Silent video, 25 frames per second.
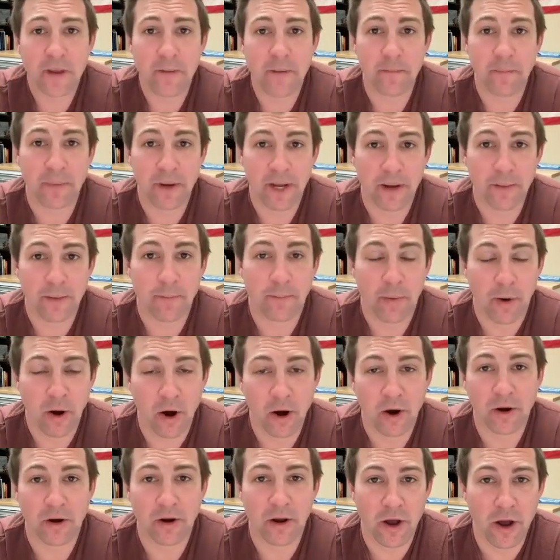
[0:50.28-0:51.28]
being
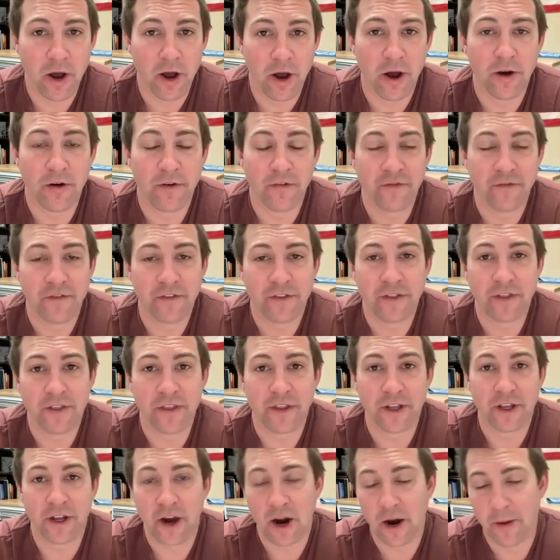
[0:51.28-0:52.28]
part of
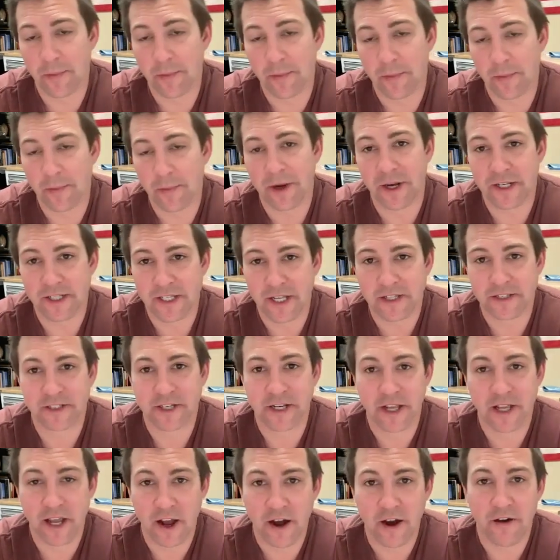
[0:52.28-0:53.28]
the carbon intensity
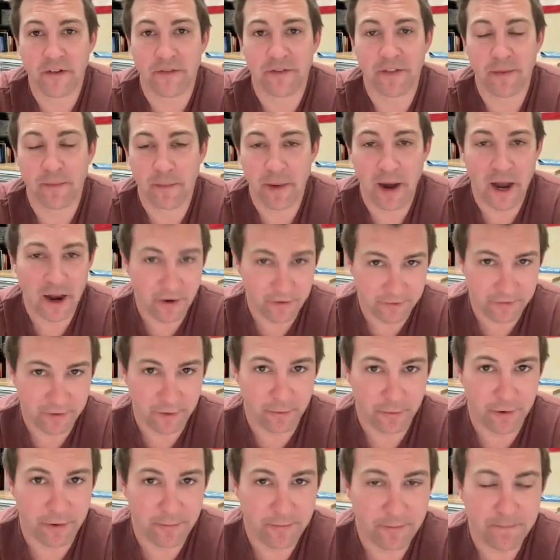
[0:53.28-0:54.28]
of the
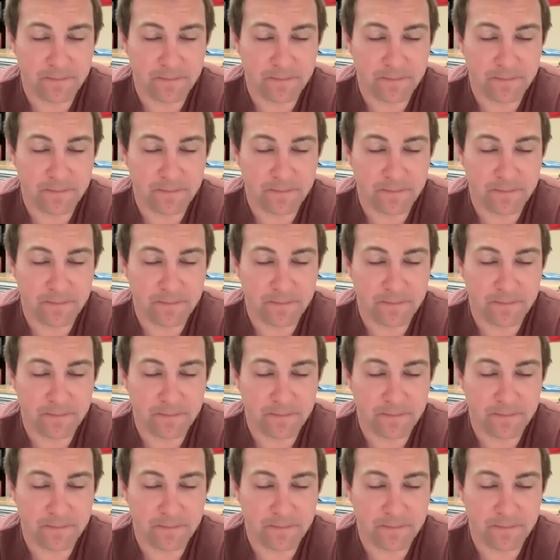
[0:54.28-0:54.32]
biofuel.